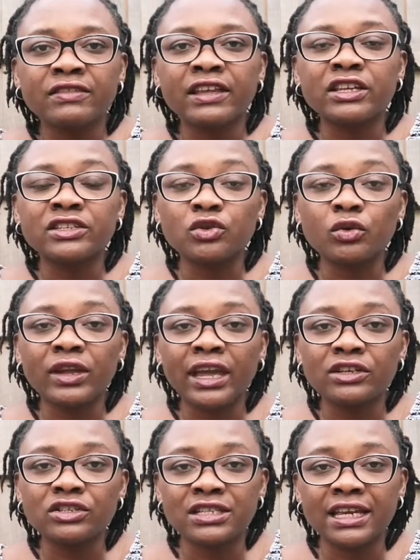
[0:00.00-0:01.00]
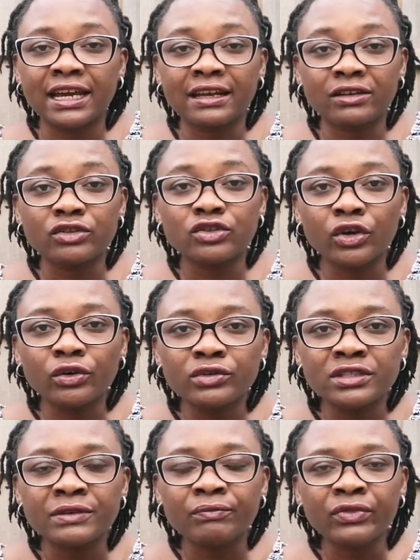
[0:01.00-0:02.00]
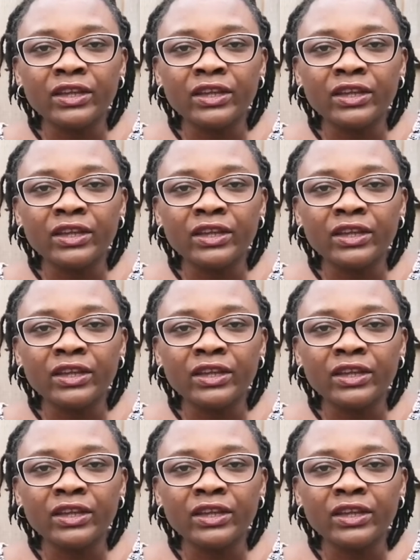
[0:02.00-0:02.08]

then it's okay to take another dose.